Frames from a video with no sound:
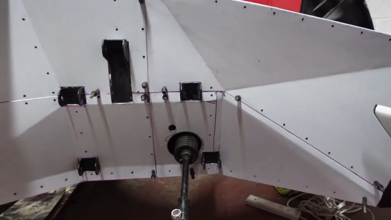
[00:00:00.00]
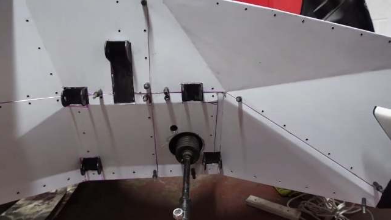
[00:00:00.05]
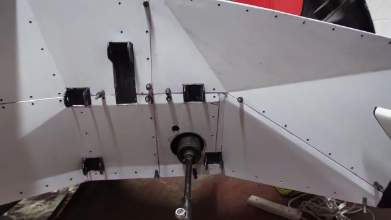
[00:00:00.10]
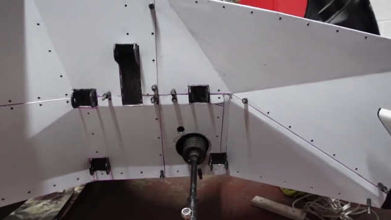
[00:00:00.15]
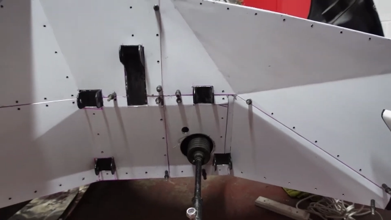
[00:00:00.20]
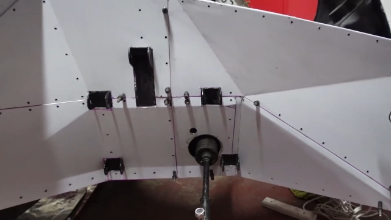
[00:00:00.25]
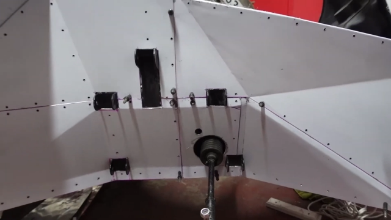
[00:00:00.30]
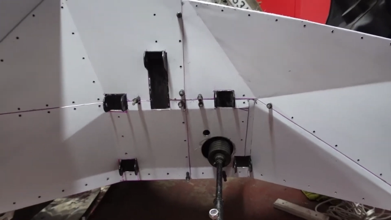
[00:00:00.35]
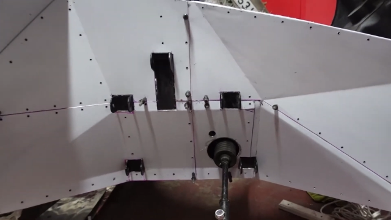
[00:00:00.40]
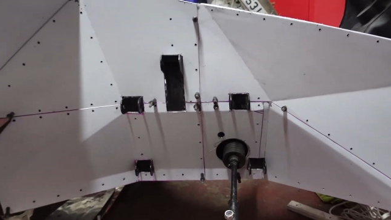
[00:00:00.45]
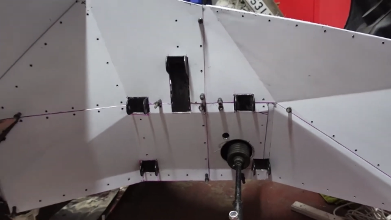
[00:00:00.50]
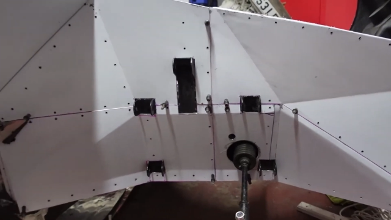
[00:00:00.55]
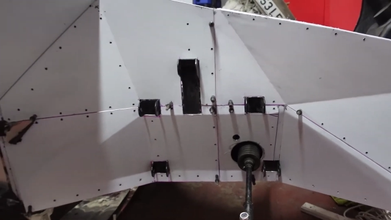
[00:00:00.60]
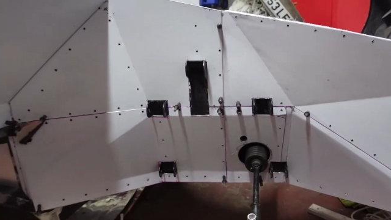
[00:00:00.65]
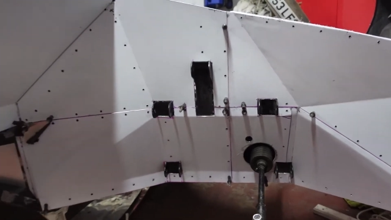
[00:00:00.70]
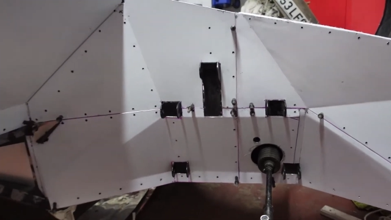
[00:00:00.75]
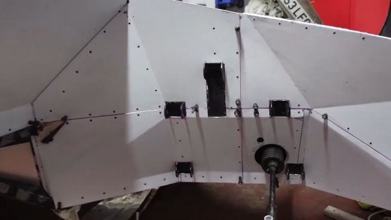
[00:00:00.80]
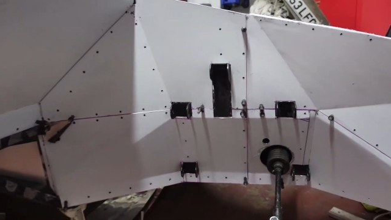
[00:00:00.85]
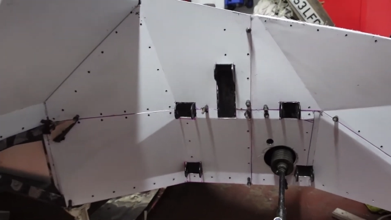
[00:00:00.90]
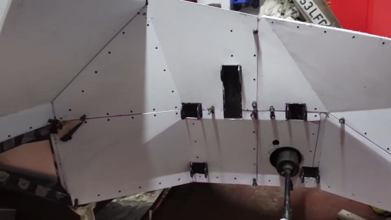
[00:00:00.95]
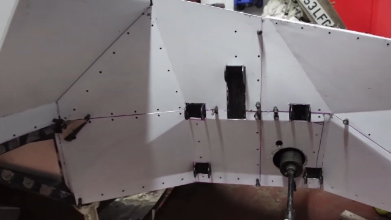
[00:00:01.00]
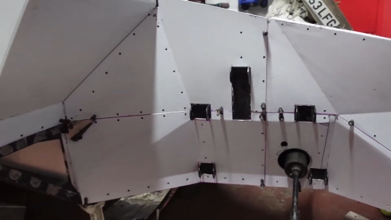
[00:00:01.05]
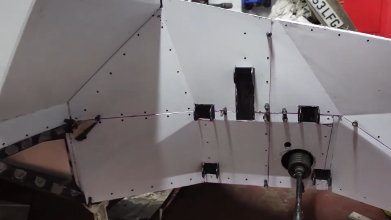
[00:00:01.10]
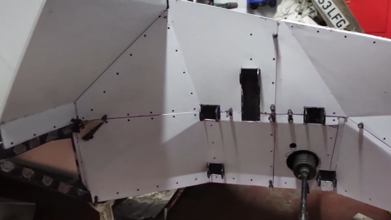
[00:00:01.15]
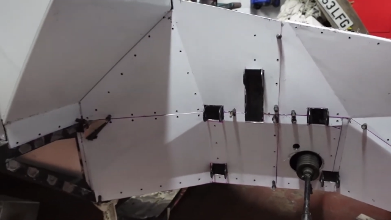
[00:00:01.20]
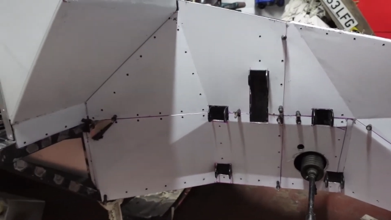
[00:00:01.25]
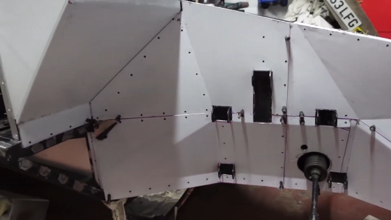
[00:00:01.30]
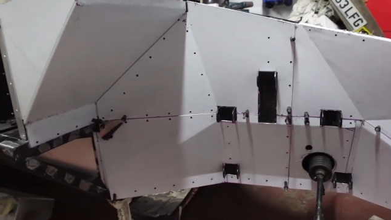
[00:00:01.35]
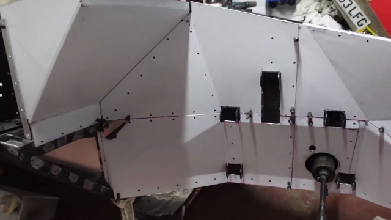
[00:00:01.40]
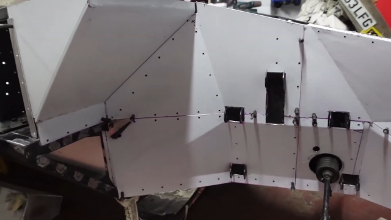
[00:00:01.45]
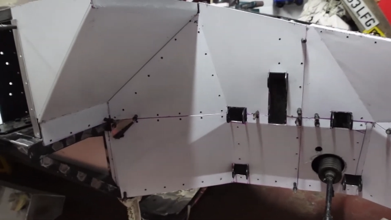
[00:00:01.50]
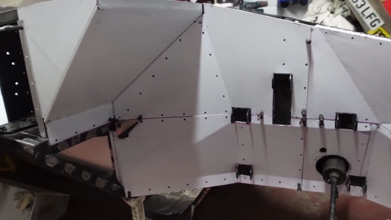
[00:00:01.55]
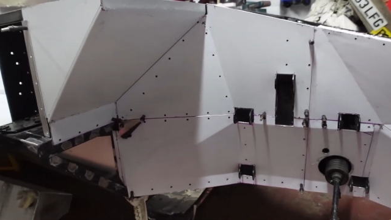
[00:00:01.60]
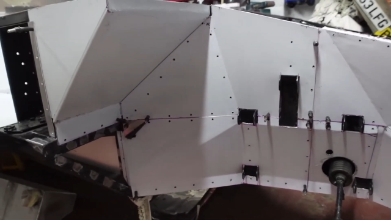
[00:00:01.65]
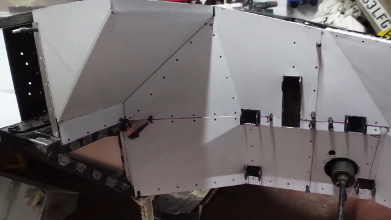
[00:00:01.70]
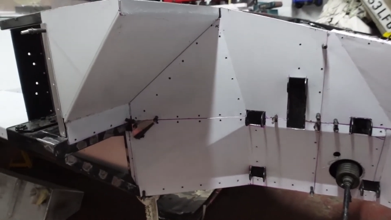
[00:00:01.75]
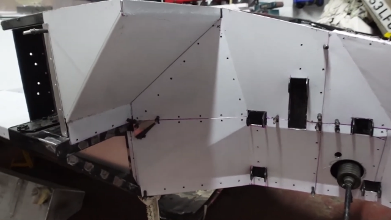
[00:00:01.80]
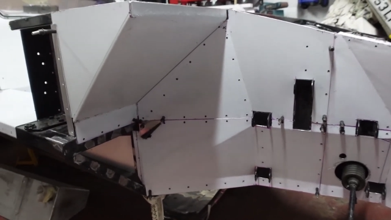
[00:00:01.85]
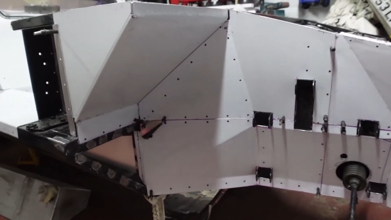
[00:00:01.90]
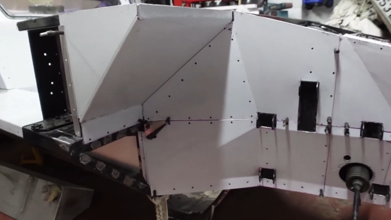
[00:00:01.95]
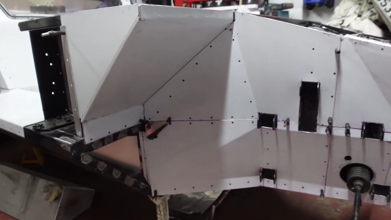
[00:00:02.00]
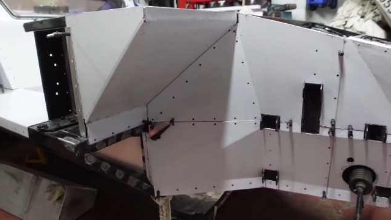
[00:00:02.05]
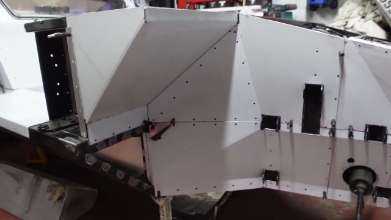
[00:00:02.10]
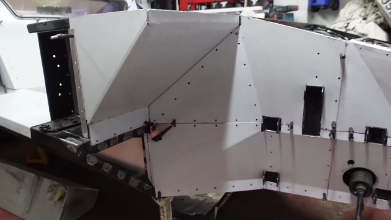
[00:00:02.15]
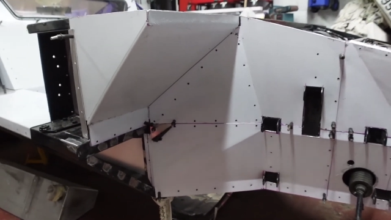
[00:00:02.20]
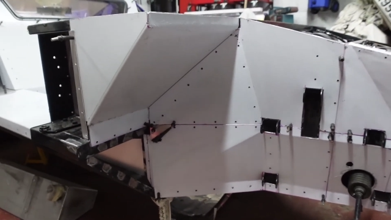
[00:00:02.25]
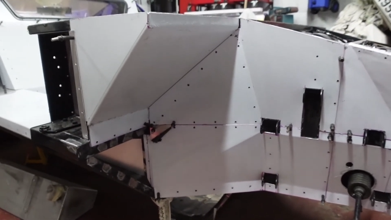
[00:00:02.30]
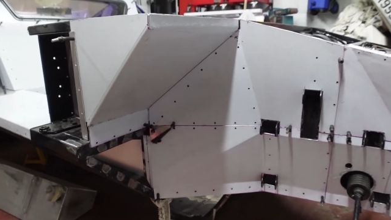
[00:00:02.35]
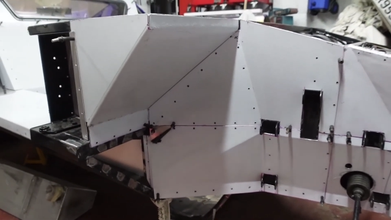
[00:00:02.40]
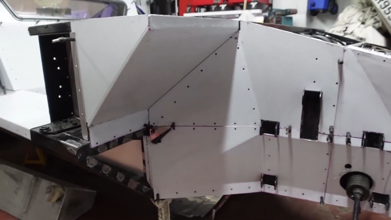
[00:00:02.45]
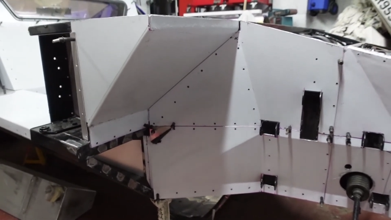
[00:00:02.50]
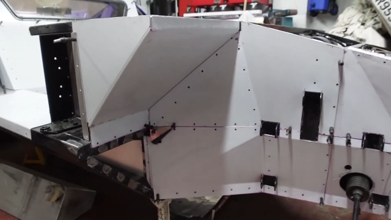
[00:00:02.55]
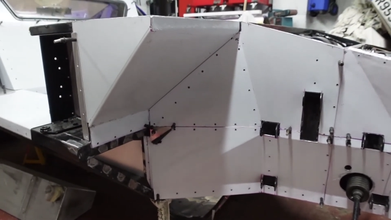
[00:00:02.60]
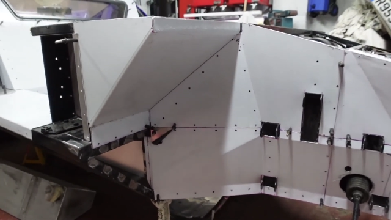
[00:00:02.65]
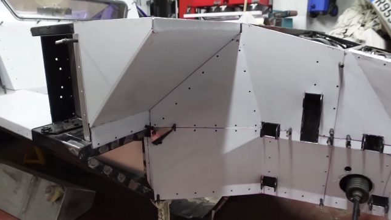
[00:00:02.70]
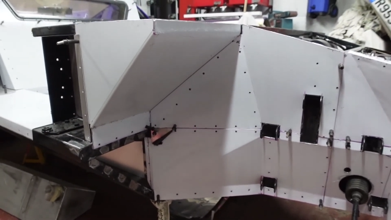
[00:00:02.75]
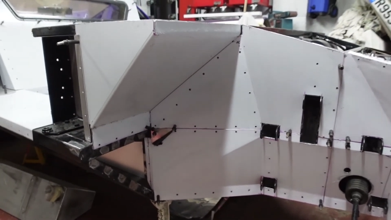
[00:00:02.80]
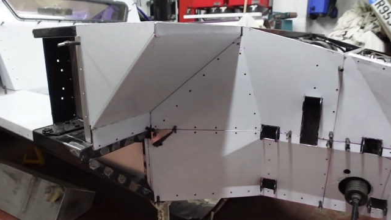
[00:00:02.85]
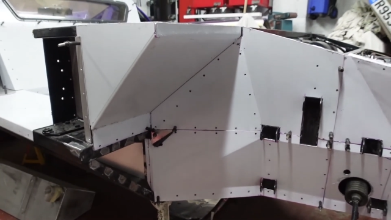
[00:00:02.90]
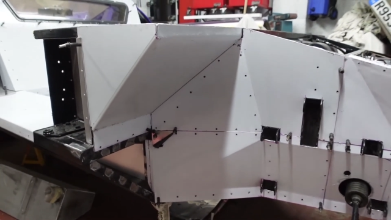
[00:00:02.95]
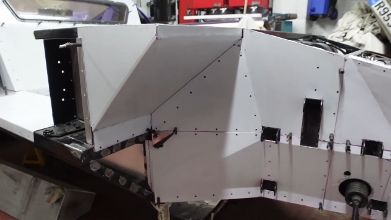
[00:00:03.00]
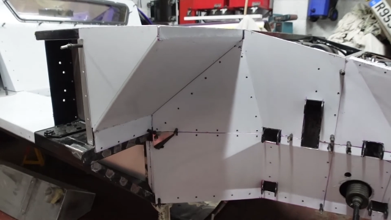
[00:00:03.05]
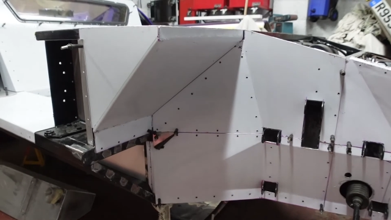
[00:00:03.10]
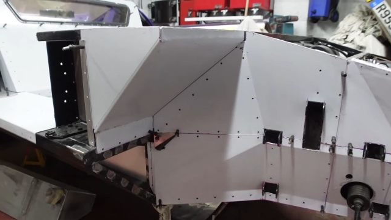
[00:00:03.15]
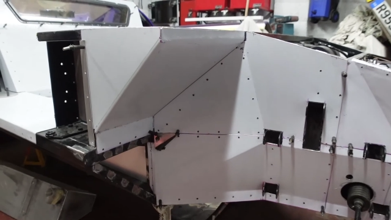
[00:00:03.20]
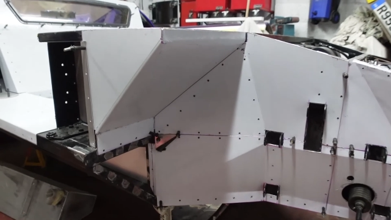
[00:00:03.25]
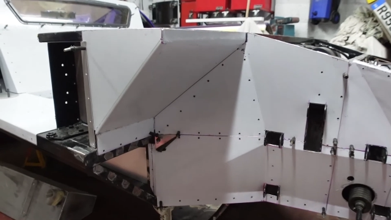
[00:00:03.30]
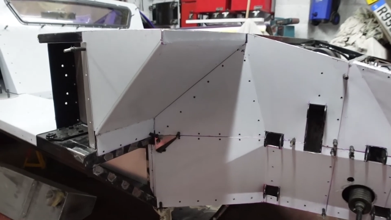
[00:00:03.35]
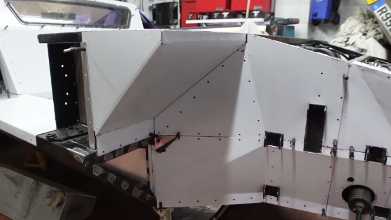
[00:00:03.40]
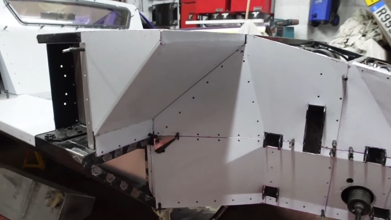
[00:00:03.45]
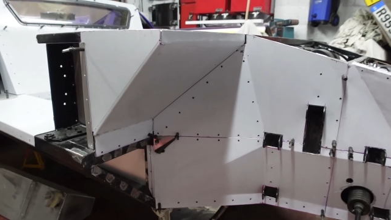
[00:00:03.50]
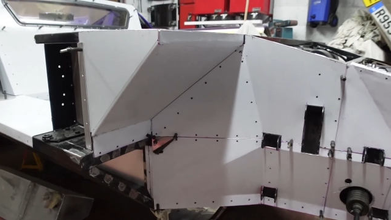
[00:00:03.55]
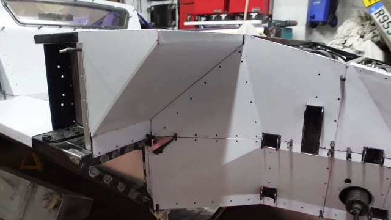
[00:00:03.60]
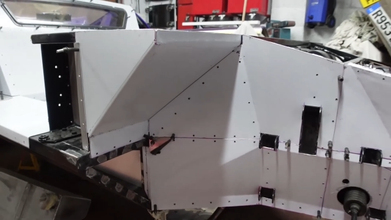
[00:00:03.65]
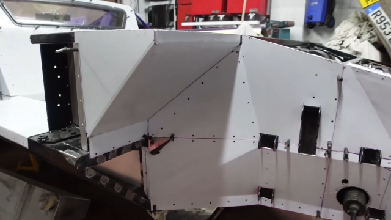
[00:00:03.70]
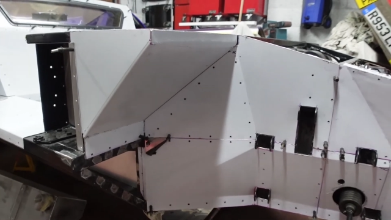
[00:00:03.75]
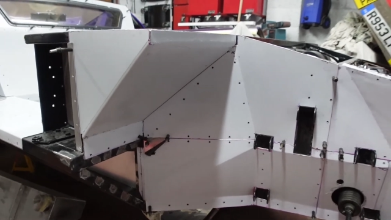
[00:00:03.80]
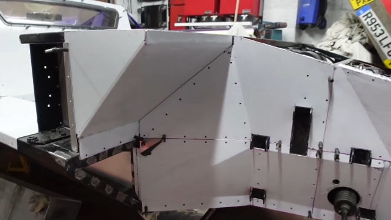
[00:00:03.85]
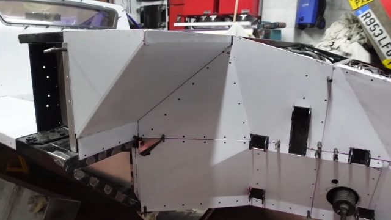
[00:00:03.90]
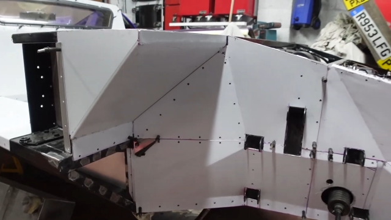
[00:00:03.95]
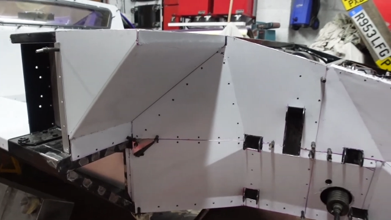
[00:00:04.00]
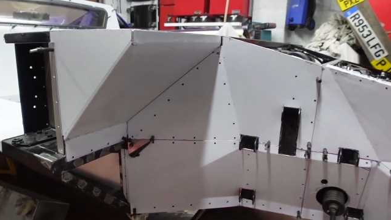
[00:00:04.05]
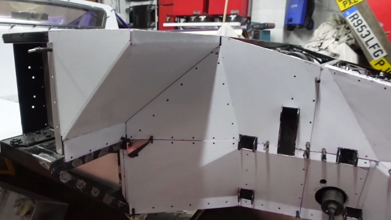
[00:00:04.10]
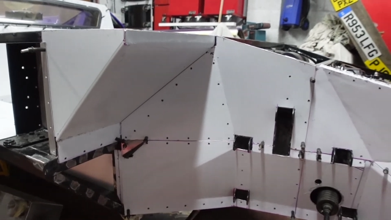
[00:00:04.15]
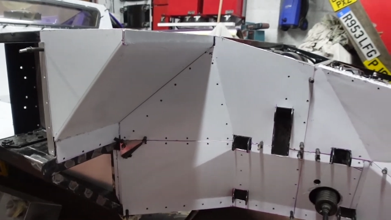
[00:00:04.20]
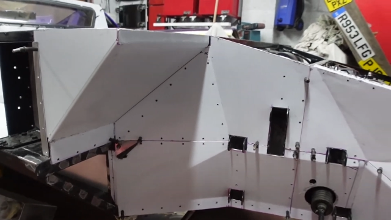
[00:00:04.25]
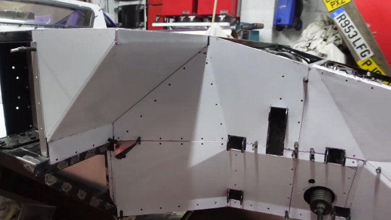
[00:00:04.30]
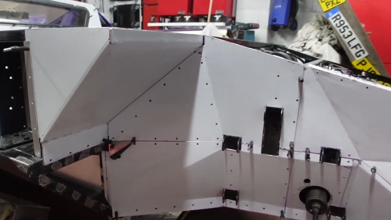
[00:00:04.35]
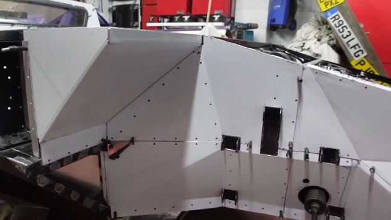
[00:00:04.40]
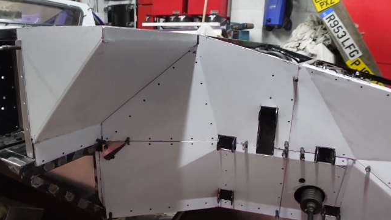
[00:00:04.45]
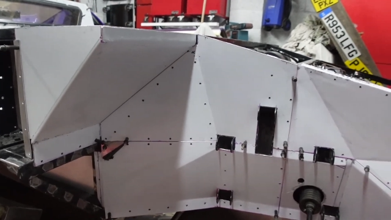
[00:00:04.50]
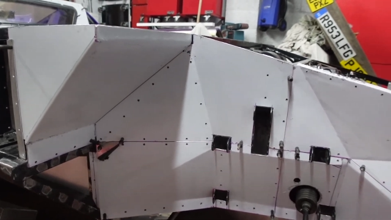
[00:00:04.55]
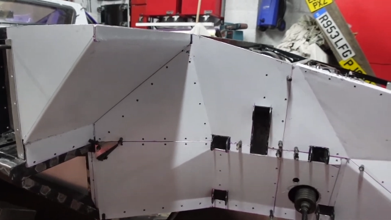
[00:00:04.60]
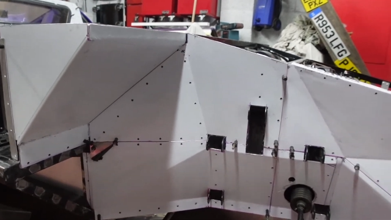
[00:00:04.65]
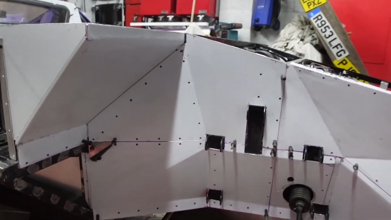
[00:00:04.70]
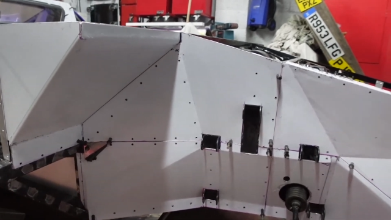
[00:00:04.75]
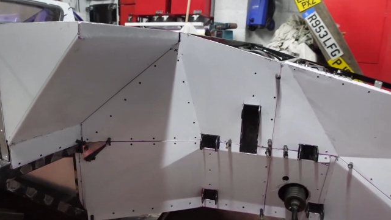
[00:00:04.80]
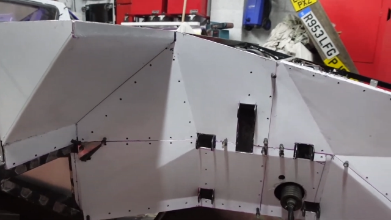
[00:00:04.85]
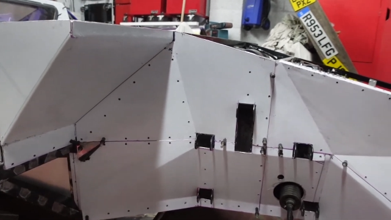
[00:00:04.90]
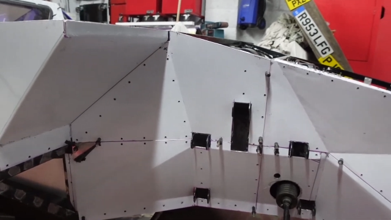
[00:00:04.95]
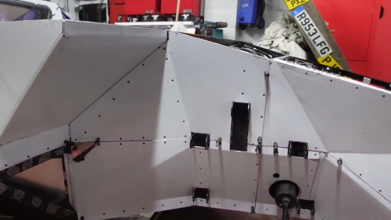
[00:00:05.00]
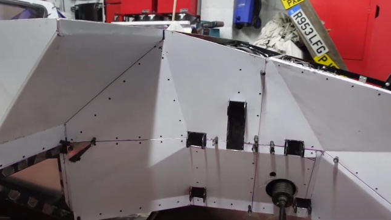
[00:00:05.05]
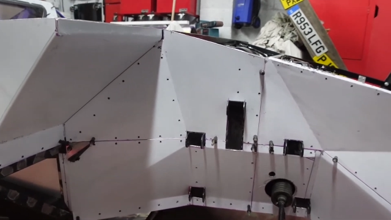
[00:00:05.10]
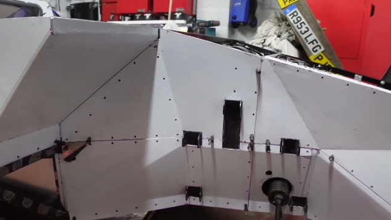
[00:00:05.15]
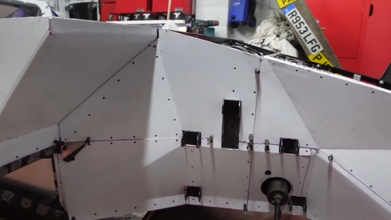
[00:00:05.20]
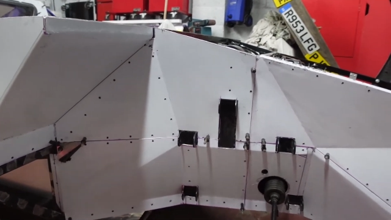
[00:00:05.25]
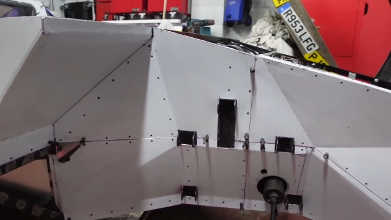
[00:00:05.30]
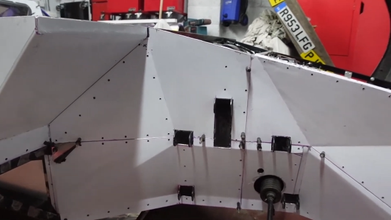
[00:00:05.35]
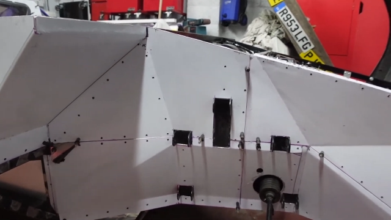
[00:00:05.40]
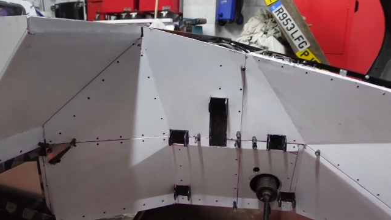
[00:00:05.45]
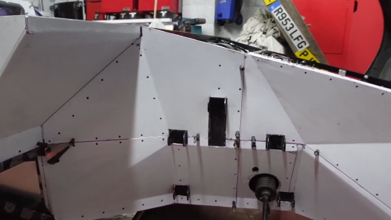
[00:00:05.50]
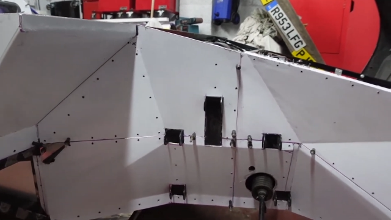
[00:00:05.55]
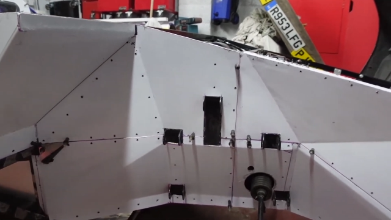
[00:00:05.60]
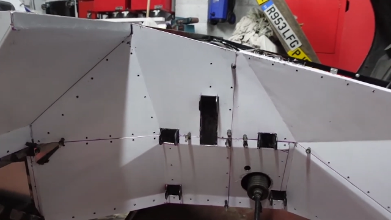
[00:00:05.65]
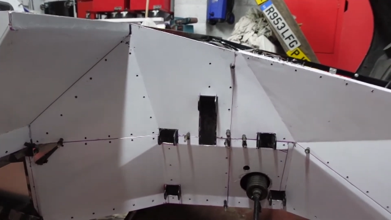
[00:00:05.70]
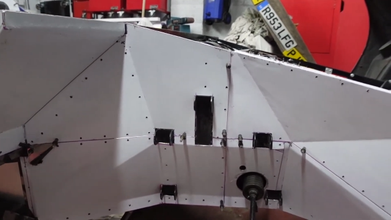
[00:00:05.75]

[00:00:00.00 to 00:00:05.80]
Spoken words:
[unreadable: no face in view]